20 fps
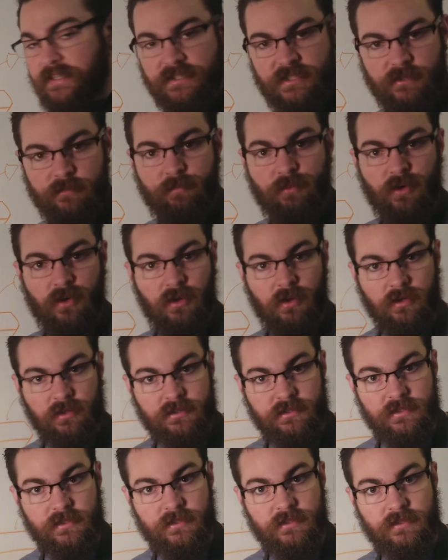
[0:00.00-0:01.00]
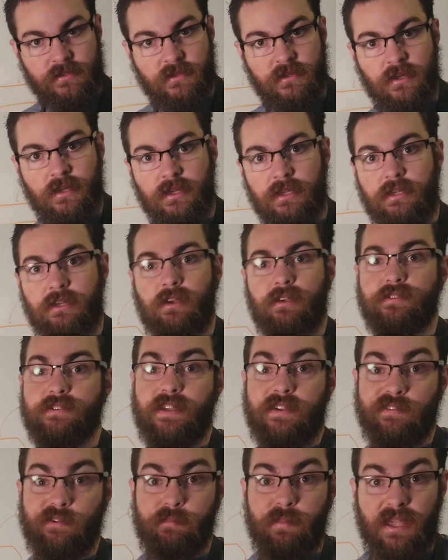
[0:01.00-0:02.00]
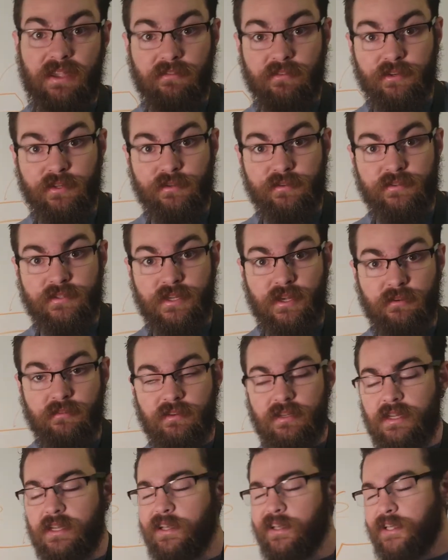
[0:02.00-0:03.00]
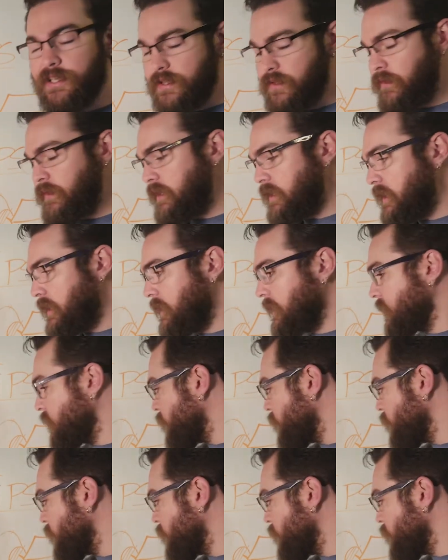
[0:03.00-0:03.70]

the prongs, you also have to pay for new stone. So in the end, it